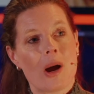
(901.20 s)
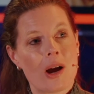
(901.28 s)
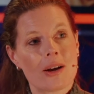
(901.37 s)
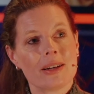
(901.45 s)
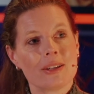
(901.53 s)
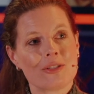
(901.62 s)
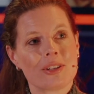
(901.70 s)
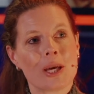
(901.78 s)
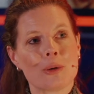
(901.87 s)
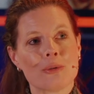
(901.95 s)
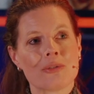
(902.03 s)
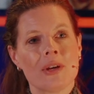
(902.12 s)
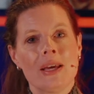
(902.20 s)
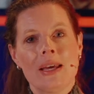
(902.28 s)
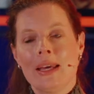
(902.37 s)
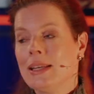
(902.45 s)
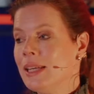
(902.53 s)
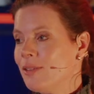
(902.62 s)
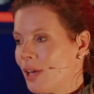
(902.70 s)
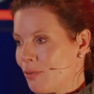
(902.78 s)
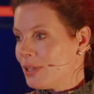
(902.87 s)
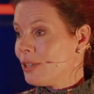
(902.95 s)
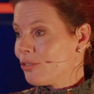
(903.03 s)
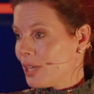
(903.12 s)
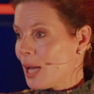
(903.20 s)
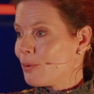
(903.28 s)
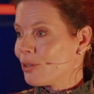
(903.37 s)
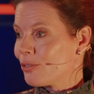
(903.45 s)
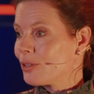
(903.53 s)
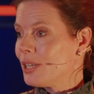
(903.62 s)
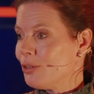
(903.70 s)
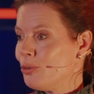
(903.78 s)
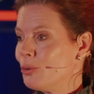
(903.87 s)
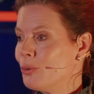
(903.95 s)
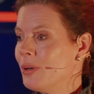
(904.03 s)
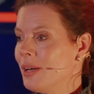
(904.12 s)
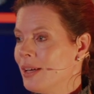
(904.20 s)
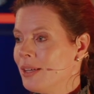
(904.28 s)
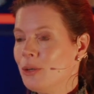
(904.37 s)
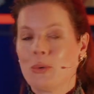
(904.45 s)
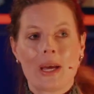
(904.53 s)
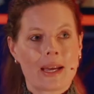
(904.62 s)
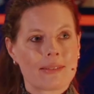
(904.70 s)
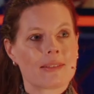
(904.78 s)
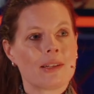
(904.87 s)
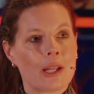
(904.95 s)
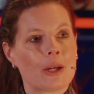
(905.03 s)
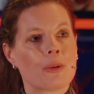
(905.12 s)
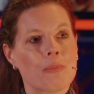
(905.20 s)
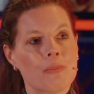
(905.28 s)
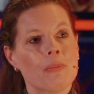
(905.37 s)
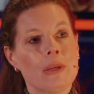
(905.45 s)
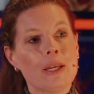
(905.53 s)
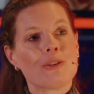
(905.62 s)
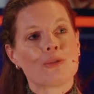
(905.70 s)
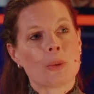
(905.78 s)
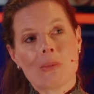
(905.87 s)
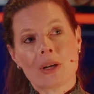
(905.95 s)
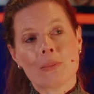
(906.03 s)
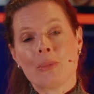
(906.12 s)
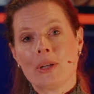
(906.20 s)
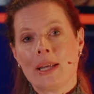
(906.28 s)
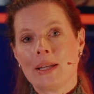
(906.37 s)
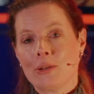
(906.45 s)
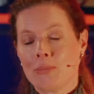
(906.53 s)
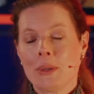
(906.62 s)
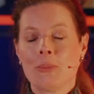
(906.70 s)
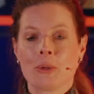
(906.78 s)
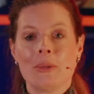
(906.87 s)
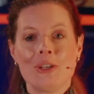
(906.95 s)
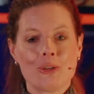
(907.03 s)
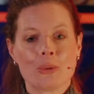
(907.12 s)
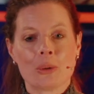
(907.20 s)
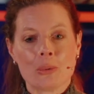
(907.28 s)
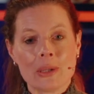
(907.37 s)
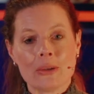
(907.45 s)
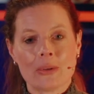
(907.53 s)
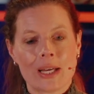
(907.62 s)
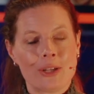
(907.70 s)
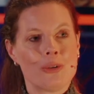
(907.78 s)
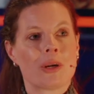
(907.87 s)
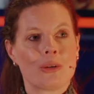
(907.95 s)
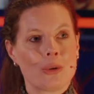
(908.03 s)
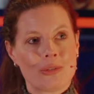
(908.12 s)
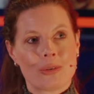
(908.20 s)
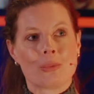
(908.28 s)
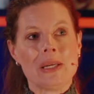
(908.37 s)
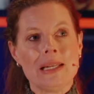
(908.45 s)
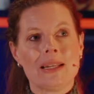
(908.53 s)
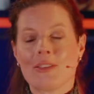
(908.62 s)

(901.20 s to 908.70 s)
are, instead of indeed having this character that you you act like being someone, but then if people meet you in real and you are not really